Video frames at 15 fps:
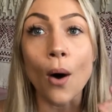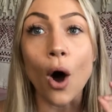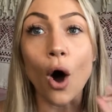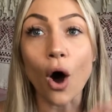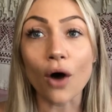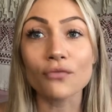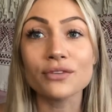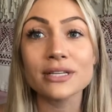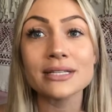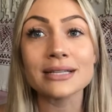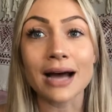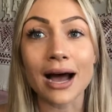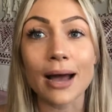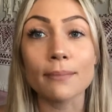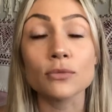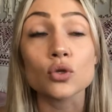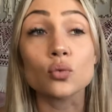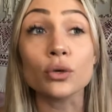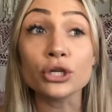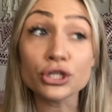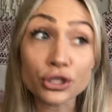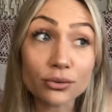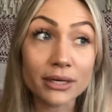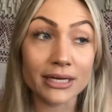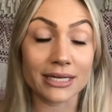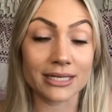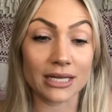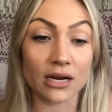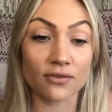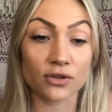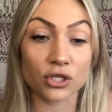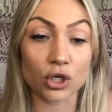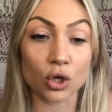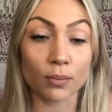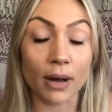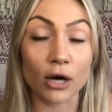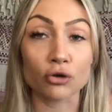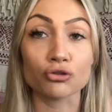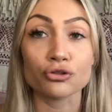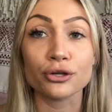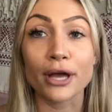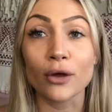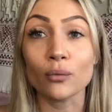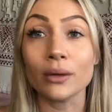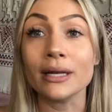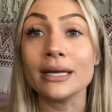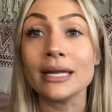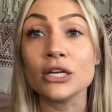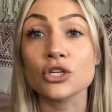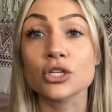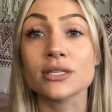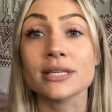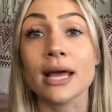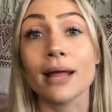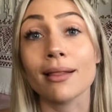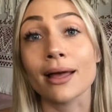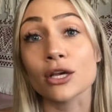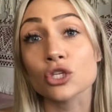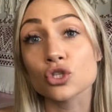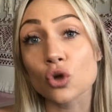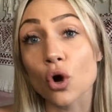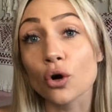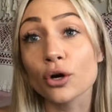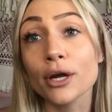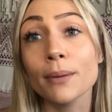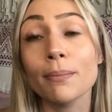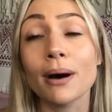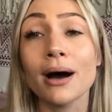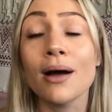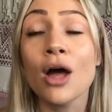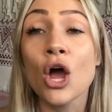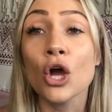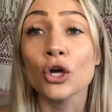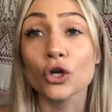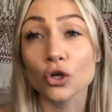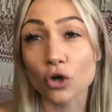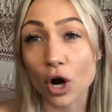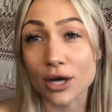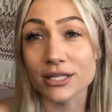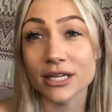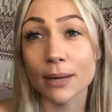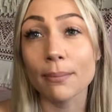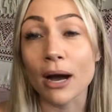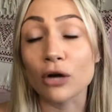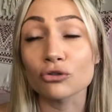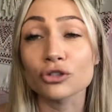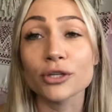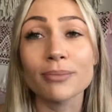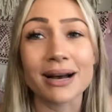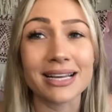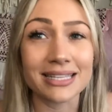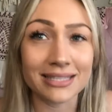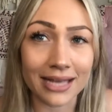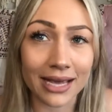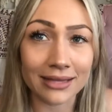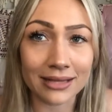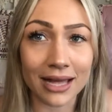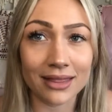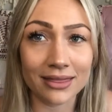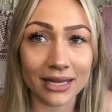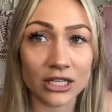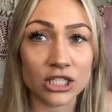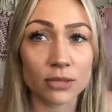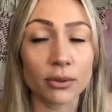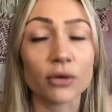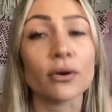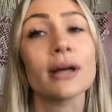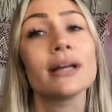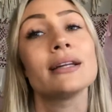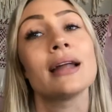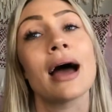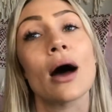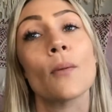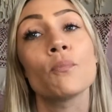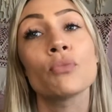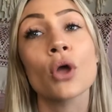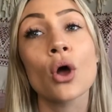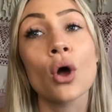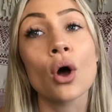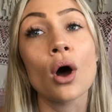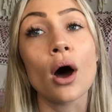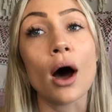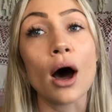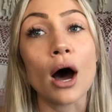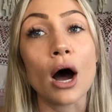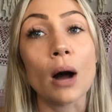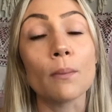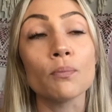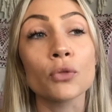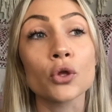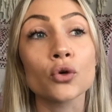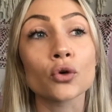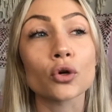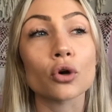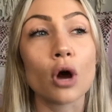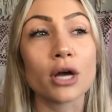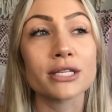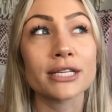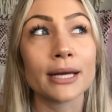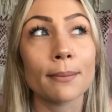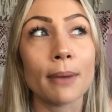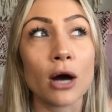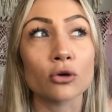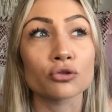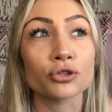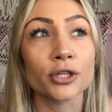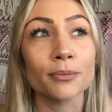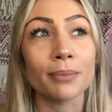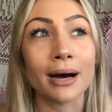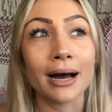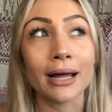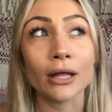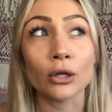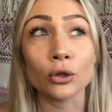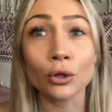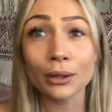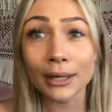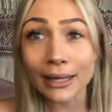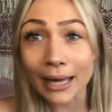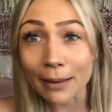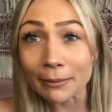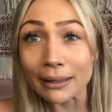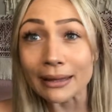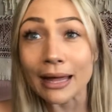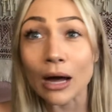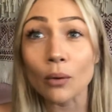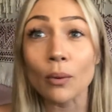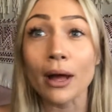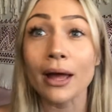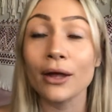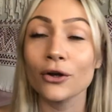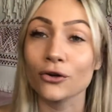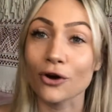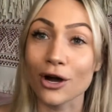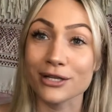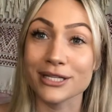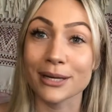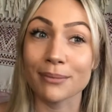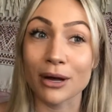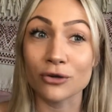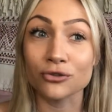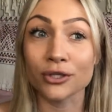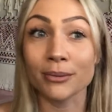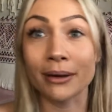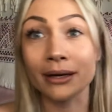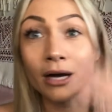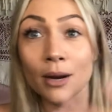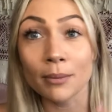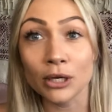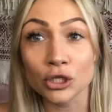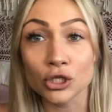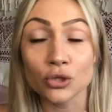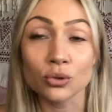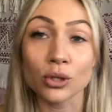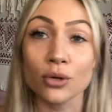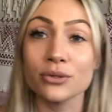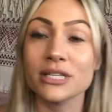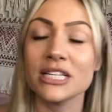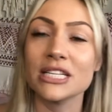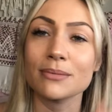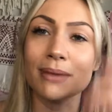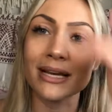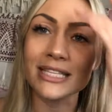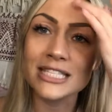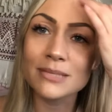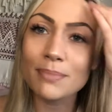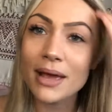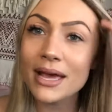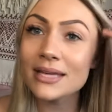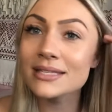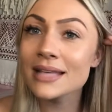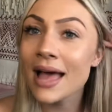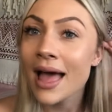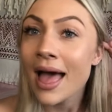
Oftentimes we do need to set a physical boundary and we need to say like, sorry, but you're crossing a boundary by saying that thing to me right now. You're crossing a boundary by looking at me that way. You're crossing a boundary by coming too close into my space.